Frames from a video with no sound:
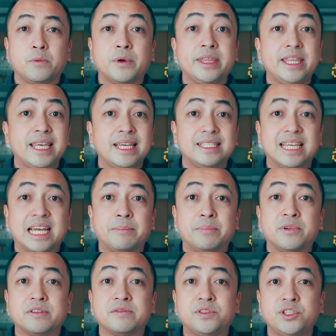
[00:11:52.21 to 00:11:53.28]
with the
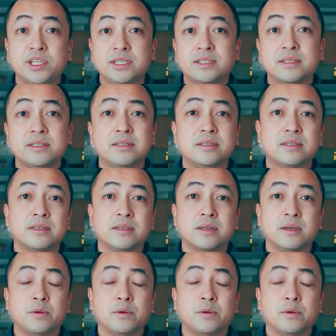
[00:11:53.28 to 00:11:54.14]
example of Jesus,